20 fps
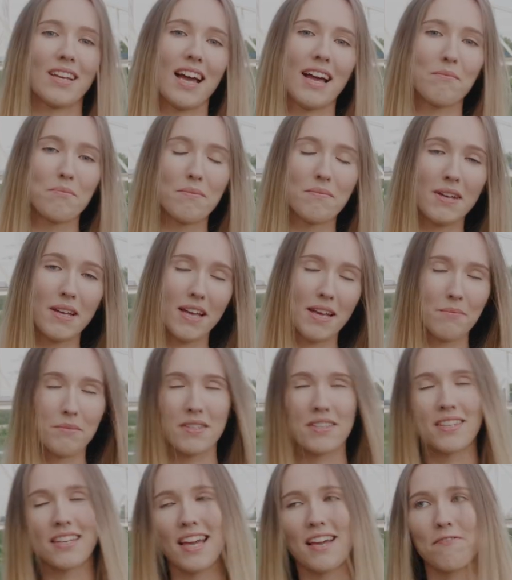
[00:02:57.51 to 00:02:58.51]

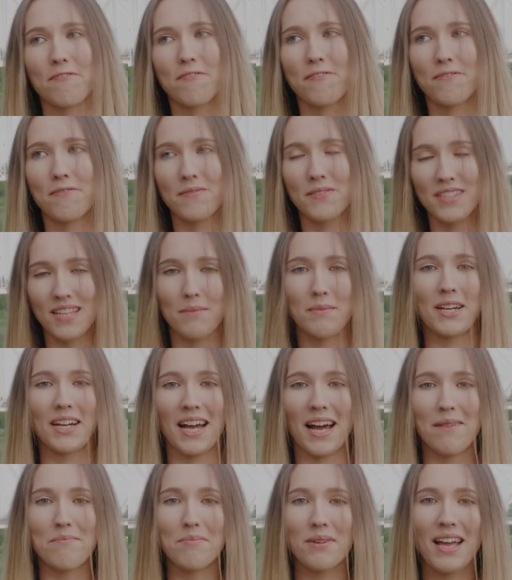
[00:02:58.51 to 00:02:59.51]
MCF summer
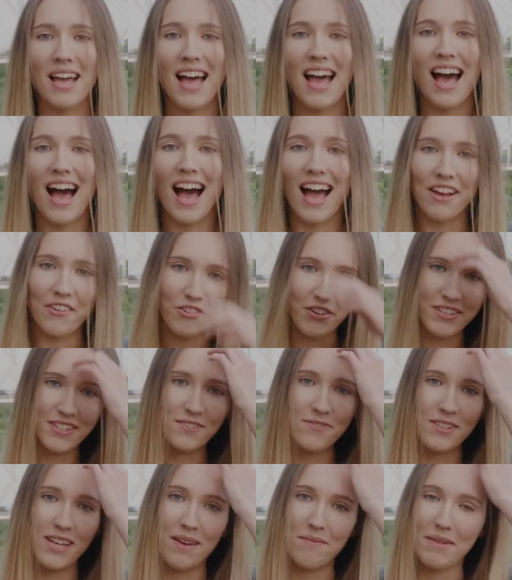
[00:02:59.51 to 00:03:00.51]
camp, I
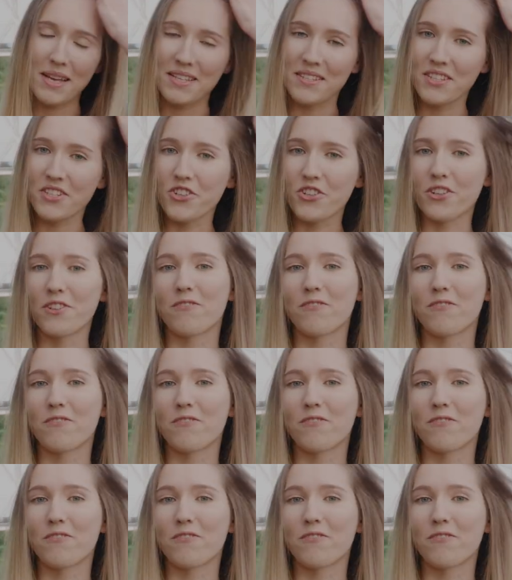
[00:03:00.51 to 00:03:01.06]
received a message on